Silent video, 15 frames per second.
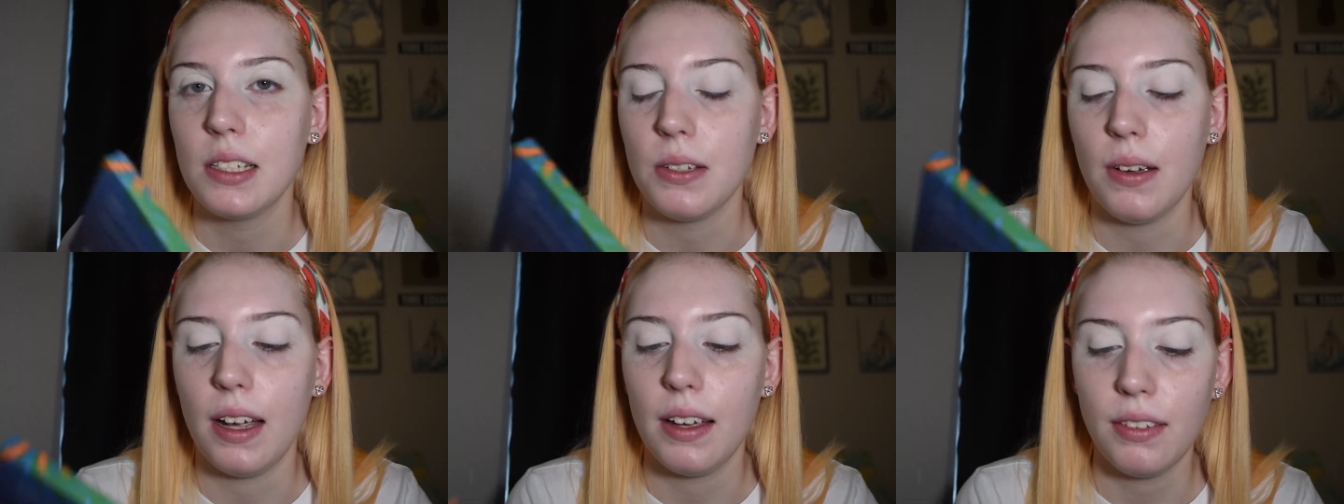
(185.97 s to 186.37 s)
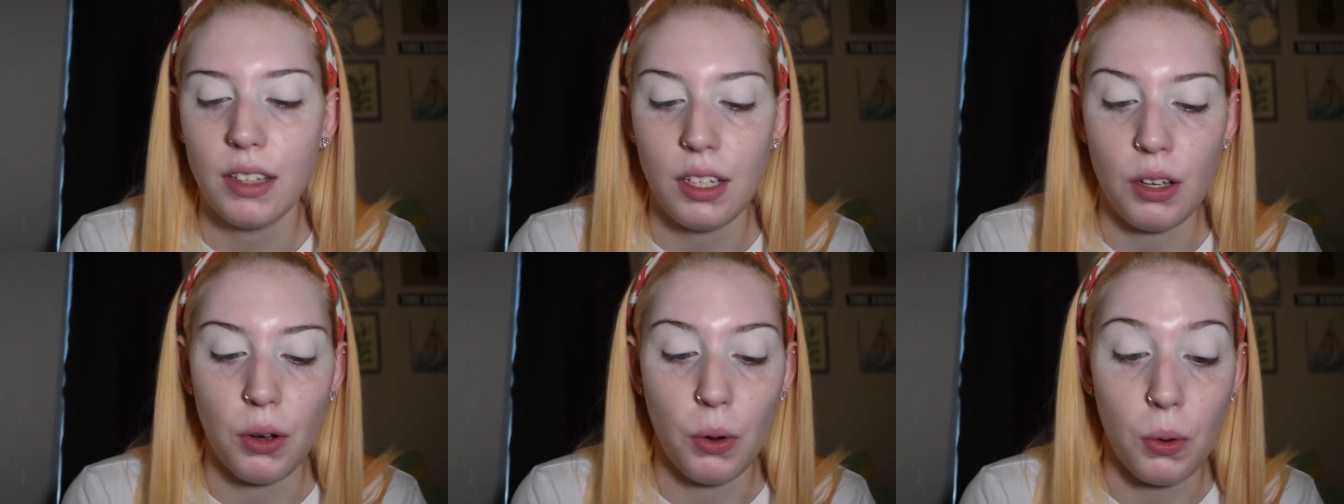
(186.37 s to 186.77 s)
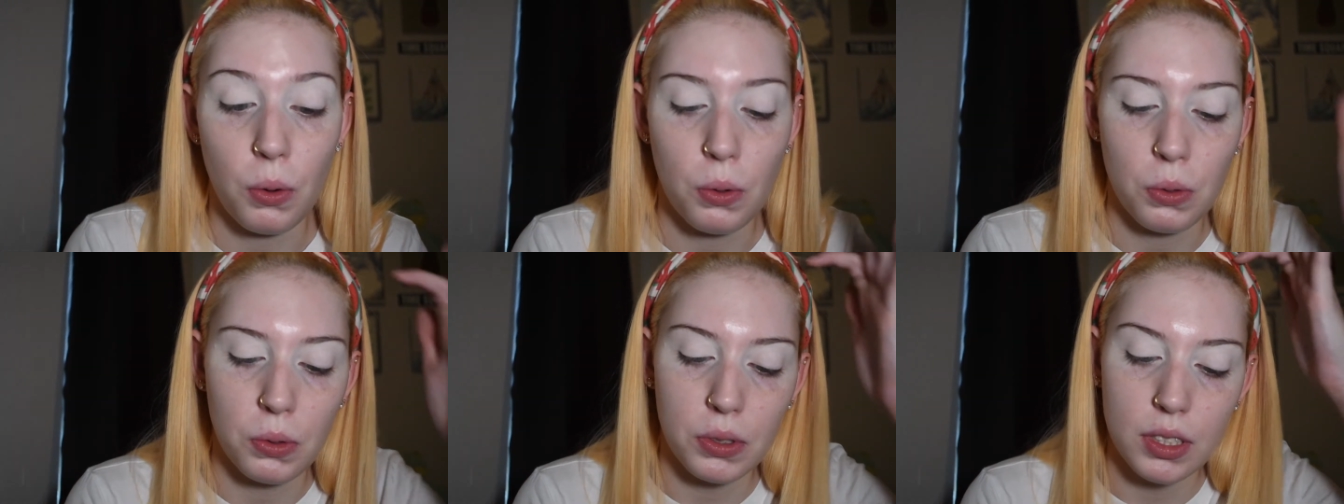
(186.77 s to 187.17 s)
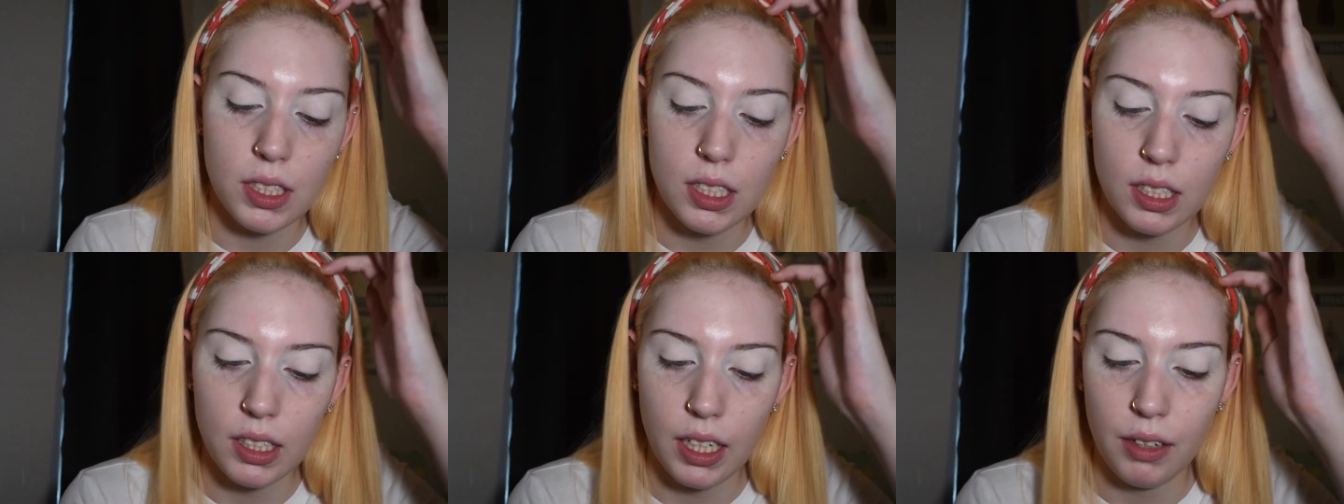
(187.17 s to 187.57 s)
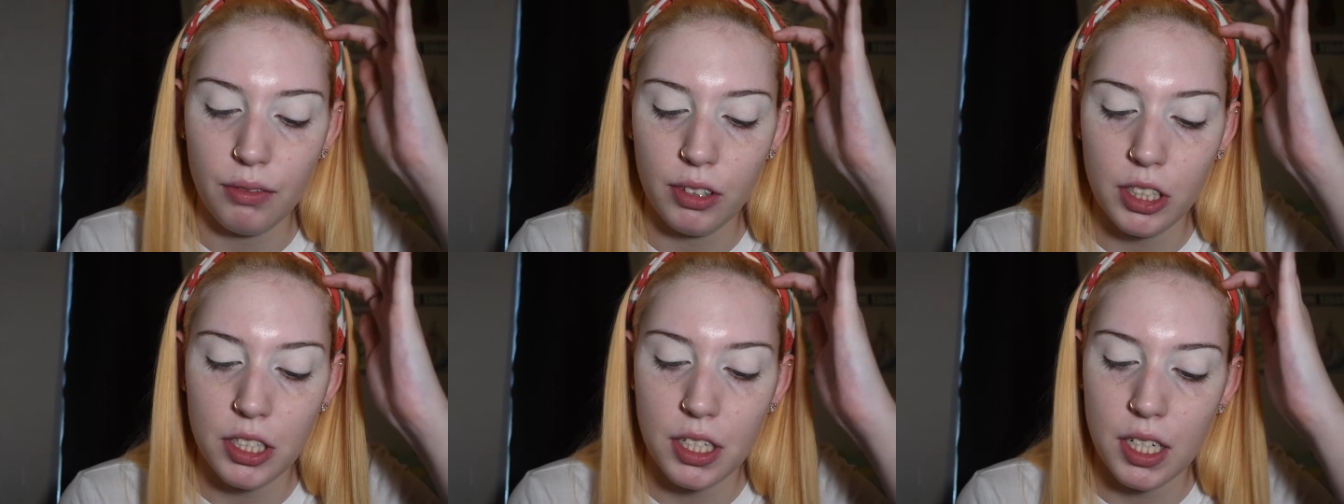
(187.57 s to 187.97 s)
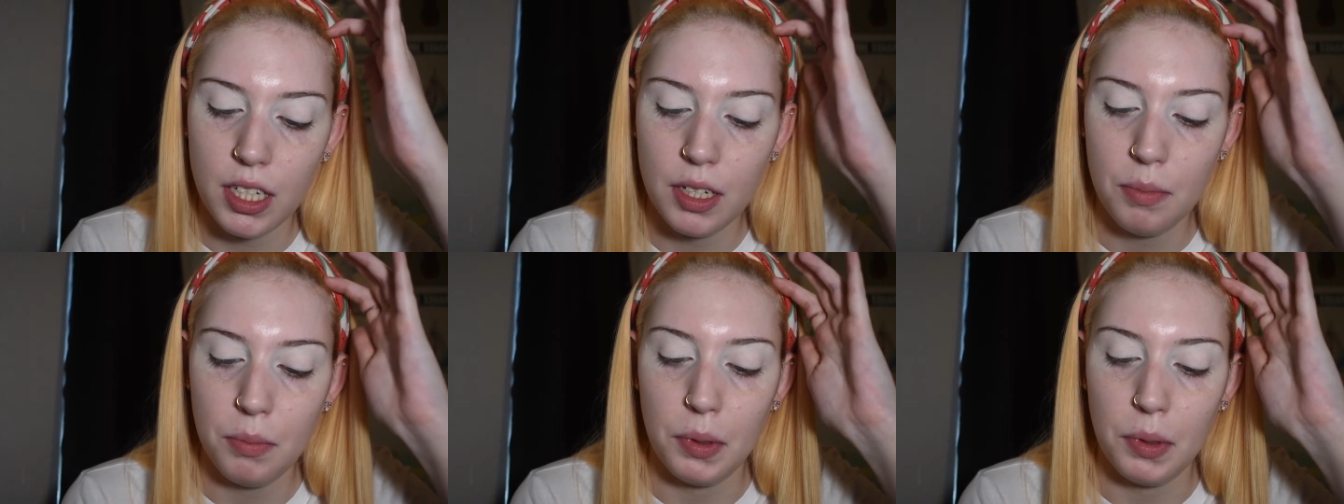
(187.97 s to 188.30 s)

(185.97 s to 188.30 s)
so I have the old like version,